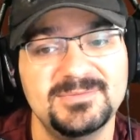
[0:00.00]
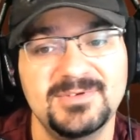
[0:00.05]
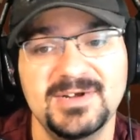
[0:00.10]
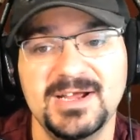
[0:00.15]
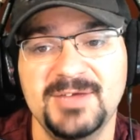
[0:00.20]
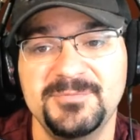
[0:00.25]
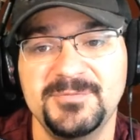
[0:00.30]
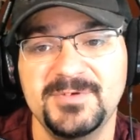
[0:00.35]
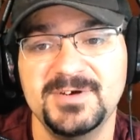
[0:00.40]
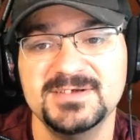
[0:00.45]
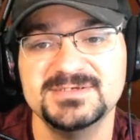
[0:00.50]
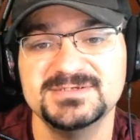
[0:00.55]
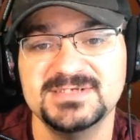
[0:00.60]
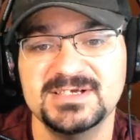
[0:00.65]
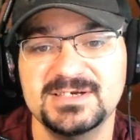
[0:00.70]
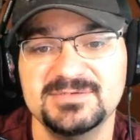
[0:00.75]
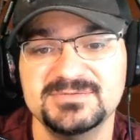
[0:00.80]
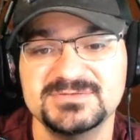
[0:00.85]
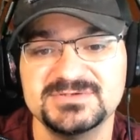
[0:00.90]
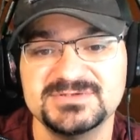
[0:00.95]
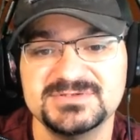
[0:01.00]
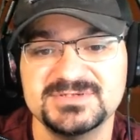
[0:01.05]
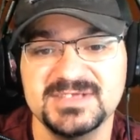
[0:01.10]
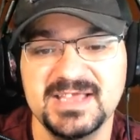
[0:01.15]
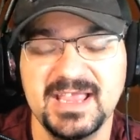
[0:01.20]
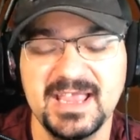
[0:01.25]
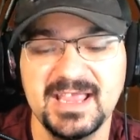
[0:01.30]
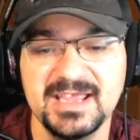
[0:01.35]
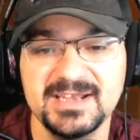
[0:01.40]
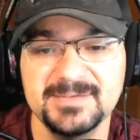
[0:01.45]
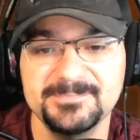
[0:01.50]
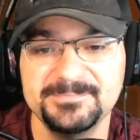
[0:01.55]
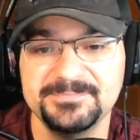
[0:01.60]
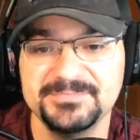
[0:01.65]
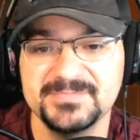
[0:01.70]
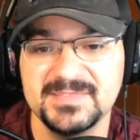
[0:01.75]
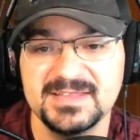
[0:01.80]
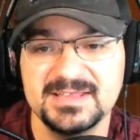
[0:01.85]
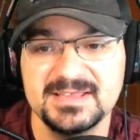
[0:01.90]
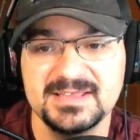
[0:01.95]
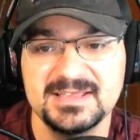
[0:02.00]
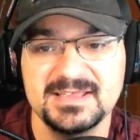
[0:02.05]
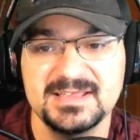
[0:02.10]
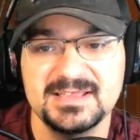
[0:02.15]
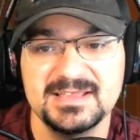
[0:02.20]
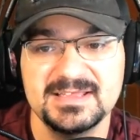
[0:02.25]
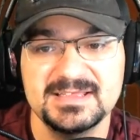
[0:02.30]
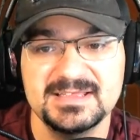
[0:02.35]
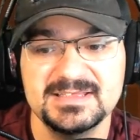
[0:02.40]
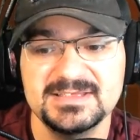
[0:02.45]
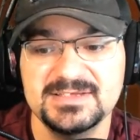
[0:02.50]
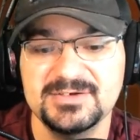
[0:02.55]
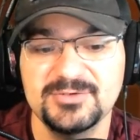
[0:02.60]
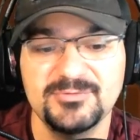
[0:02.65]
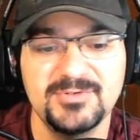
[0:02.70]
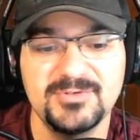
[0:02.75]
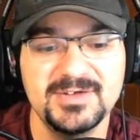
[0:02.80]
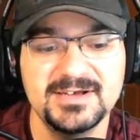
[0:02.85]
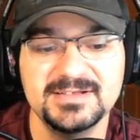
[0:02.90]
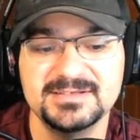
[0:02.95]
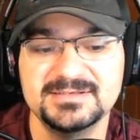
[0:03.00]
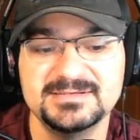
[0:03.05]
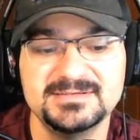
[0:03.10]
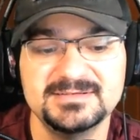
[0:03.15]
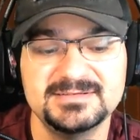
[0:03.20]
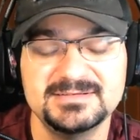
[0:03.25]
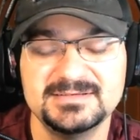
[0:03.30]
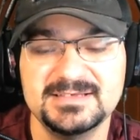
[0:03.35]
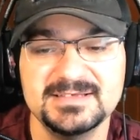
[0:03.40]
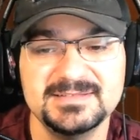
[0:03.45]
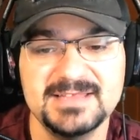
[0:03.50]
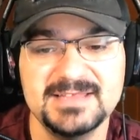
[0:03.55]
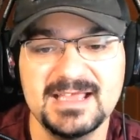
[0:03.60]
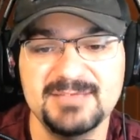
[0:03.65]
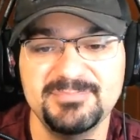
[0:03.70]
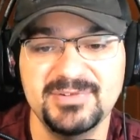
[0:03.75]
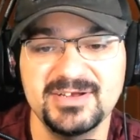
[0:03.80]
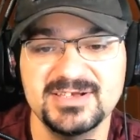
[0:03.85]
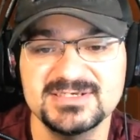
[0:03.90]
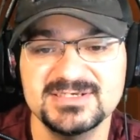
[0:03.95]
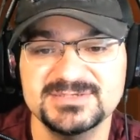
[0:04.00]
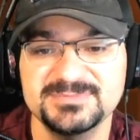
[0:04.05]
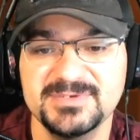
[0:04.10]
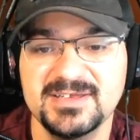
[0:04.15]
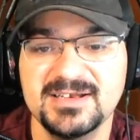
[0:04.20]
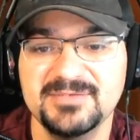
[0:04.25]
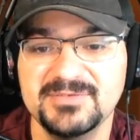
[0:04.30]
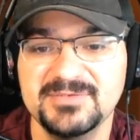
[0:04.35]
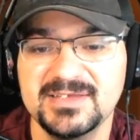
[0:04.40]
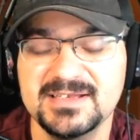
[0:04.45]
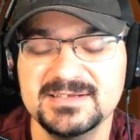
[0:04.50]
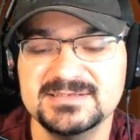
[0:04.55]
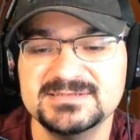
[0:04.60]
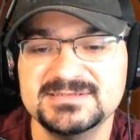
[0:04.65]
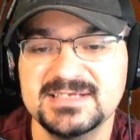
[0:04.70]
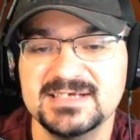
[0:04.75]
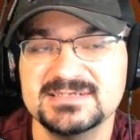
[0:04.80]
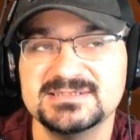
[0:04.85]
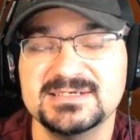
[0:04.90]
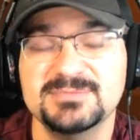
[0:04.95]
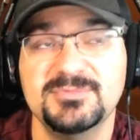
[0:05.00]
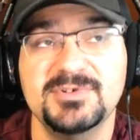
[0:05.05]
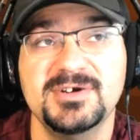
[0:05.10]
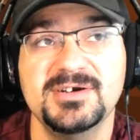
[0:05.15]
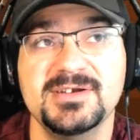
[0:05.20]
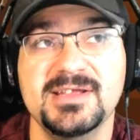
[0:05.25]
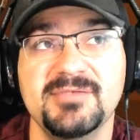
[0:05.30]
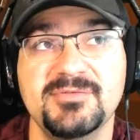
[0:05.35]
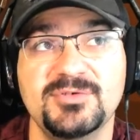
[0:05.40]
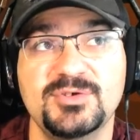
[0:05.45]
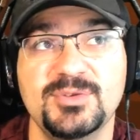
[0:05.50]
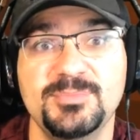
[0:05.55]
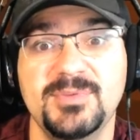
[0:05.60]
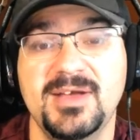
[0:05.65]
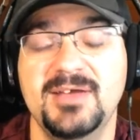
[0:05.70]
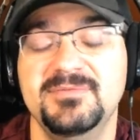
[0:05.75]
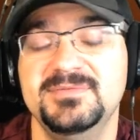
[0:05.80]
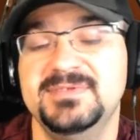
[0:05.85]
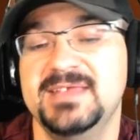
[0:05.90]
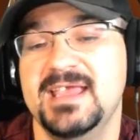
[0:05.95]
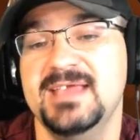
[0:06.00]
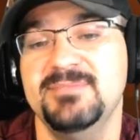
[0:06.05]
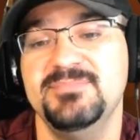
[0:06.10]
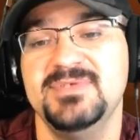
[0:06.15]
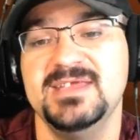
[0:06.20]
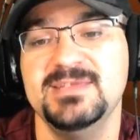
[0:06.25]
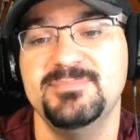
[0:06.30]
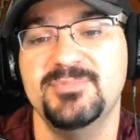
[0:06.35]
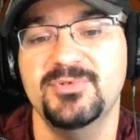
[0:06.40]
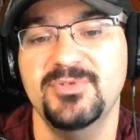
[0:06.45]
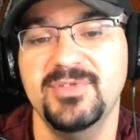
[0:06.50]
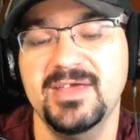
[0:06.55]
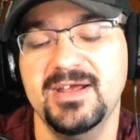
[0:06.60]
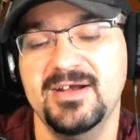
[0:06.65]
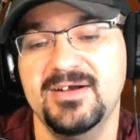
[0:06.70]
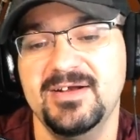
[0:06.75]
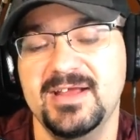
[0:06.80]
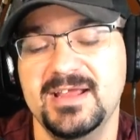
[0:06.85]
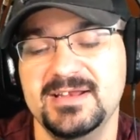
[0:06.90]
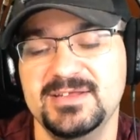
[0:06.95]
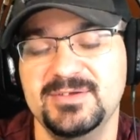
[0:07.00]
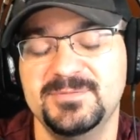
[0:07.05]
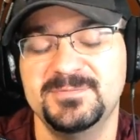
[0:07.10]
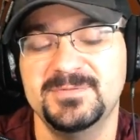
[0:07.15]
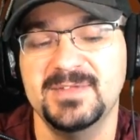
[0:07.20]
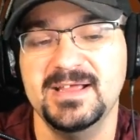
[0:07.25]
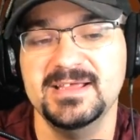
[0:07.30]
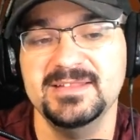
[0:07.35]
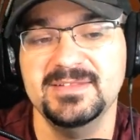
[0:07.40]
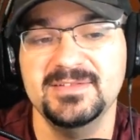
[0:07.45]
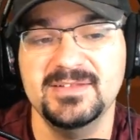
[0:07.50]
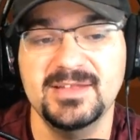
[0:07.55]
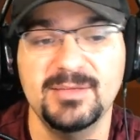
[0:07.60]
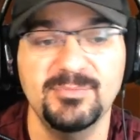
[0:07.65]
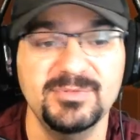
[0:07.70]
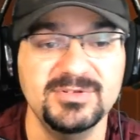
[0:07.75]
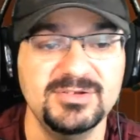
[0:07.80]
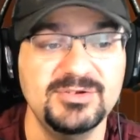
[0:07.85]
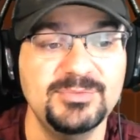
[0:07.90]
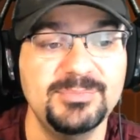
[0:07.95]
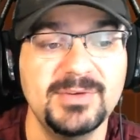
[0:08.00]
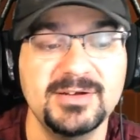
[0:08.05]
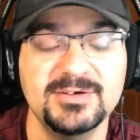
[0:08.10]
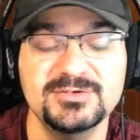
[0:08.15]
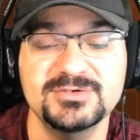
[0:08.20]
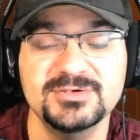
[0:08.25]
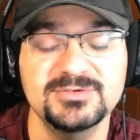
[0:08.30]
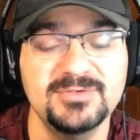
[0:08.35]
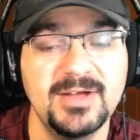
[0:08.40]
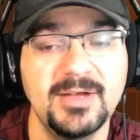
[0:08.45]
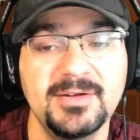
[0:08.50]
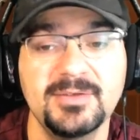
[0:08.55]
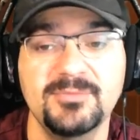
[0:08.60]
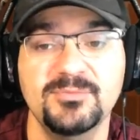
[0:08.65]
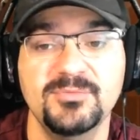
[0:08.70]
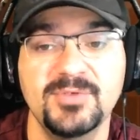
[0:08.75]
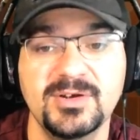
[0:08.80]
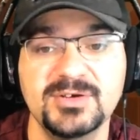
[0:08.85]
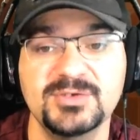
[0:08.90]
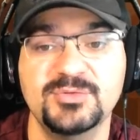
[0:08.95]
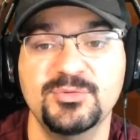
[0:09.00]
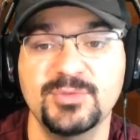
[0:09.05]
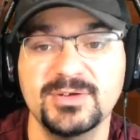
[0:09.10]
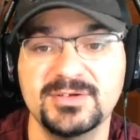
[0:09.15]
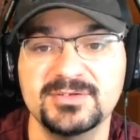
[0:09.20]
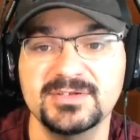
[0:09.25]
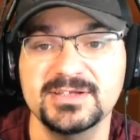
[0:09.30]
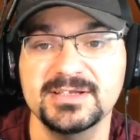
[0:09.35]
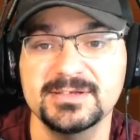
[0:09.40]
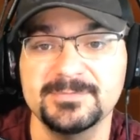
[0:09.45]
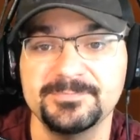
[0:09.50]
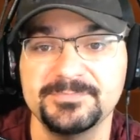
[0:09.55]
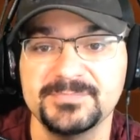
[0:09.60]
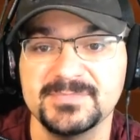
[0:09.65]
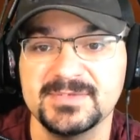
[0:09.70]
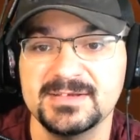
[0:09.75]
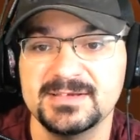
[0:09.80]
we're out for ourselves, and you don't want to get that punishment of getting stuck somewhere and you have a group of 10 people there and you fly into the anomaly. You better turn around and run quickly,